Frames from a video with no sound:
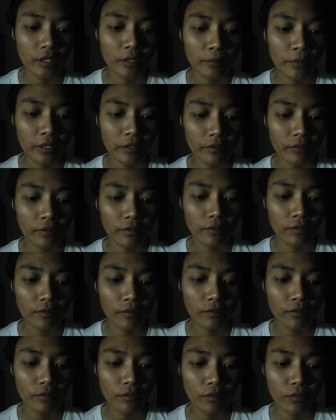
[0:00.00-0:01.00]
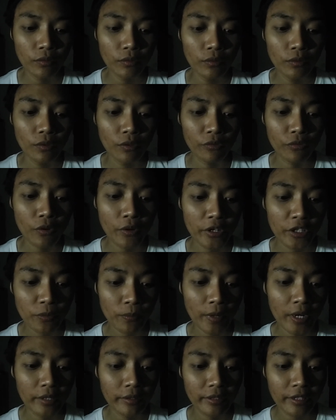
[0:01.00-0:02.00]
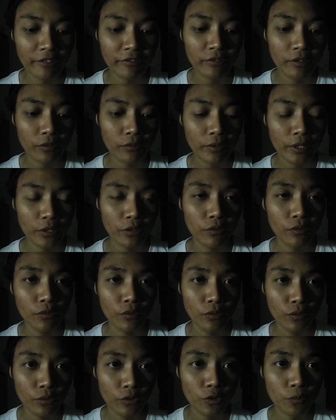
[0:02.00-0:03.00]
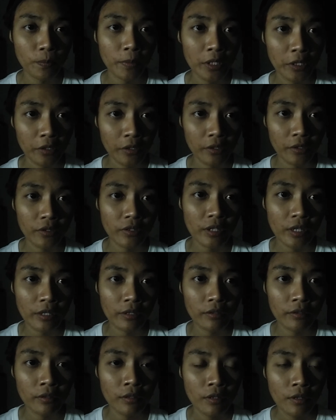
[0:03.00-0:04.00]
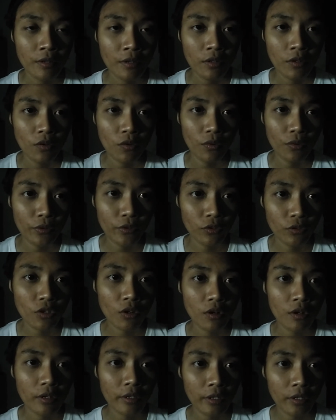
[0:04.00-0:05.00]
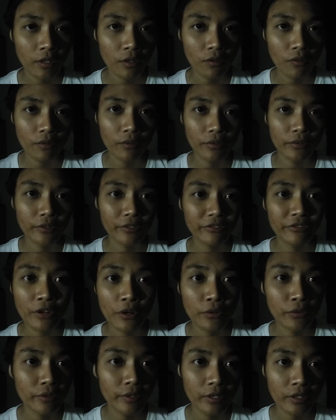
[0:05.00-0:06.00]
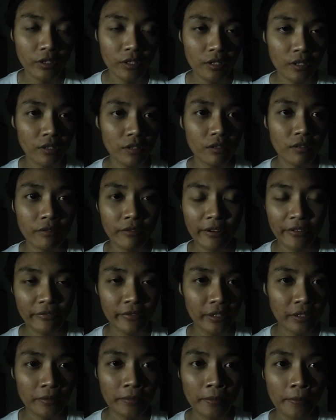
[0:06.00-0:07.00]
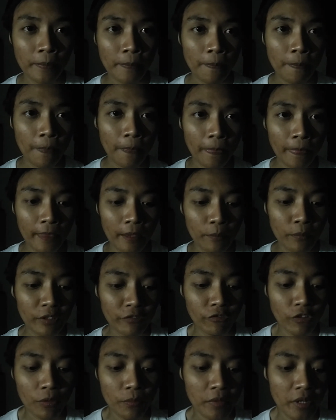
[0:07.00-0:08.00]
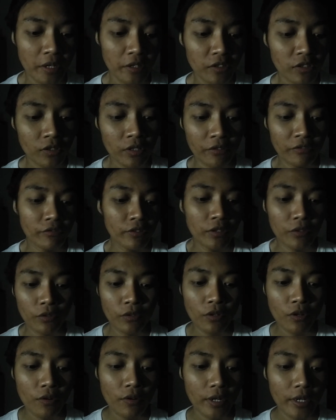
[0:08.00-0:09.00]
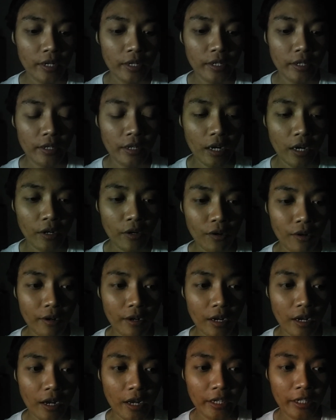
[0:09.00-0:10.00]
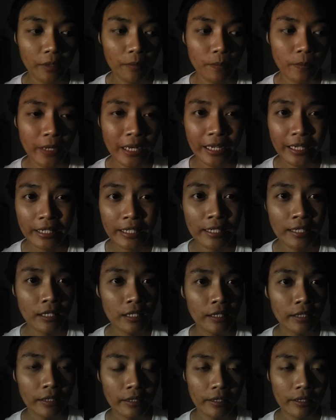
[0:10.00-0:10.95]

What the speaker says: mean, your voice might differ when you use speakers, and when you talk on the phone, it's different. But for me, it's different. I can pass